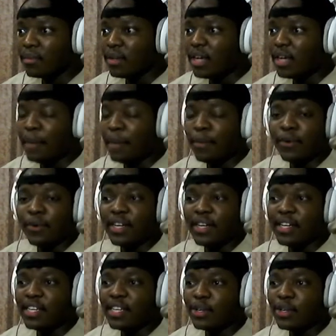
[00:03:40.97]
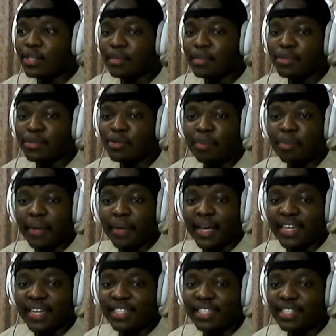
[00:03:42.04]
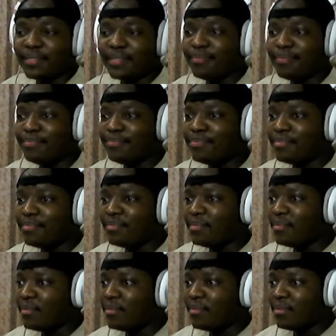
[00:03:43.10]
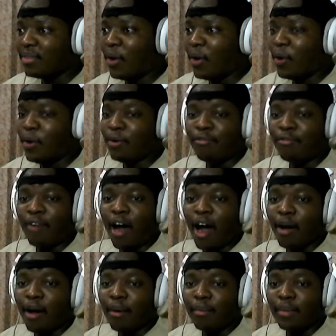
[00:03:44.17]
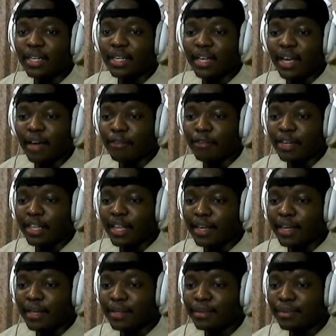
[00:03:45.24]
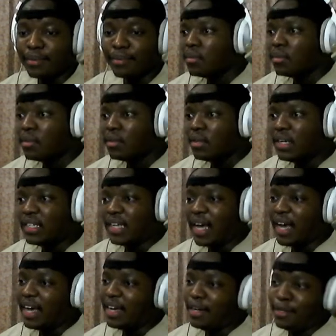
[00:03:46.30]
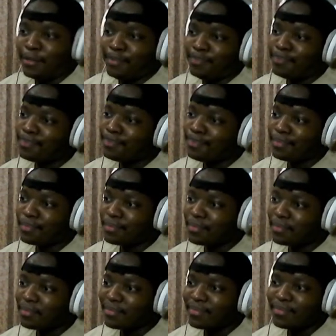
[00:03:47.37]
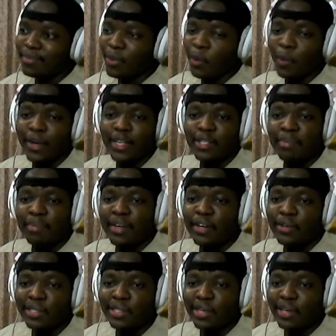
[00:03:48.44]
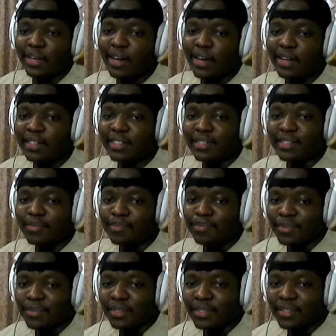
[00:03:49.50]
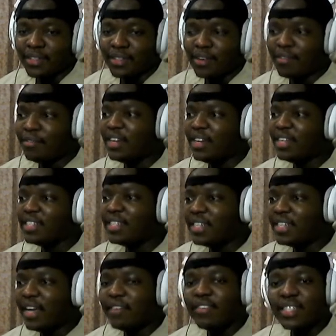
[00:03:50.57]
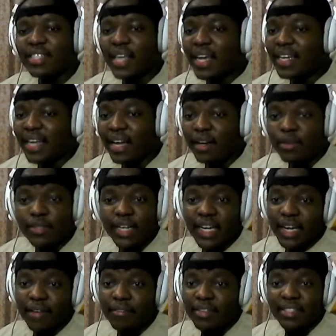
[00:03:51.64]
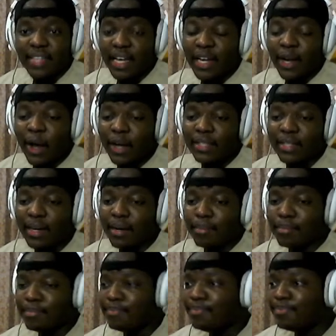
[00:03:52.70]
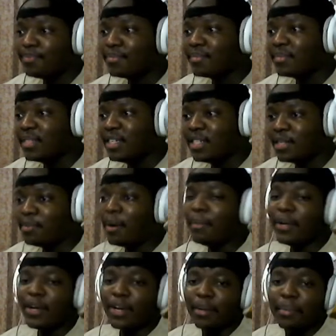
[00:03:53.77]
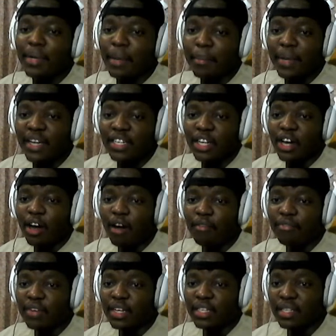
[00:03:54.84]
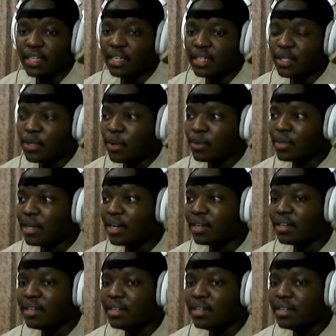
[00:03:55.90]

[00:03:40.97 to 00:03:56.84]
Damn, it really is on some Superman-ish. The whole farm and everything. Damn. When a superhero's gonna learn? Villains never stay down. They never stay locked up. It's probably gonna be a major conflict in this whole thing.